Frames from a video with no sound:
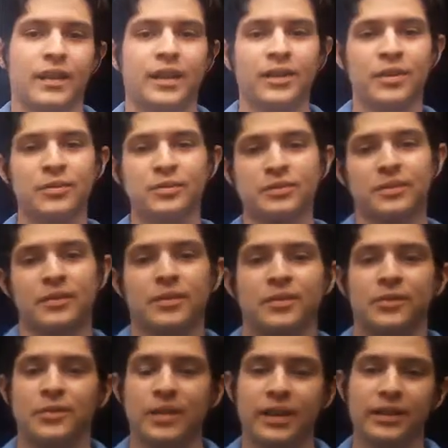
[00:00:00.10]
Hello,
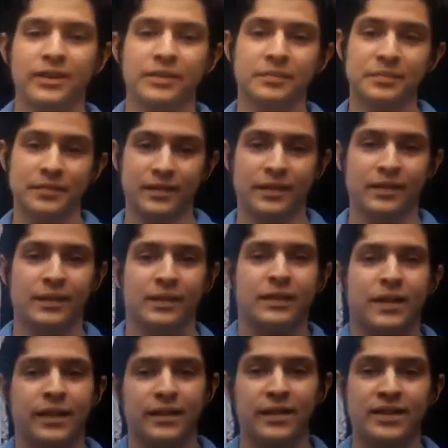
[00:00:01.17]
welcome.
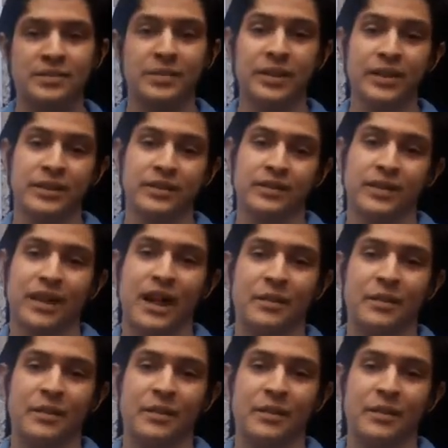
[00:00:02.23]
In this video,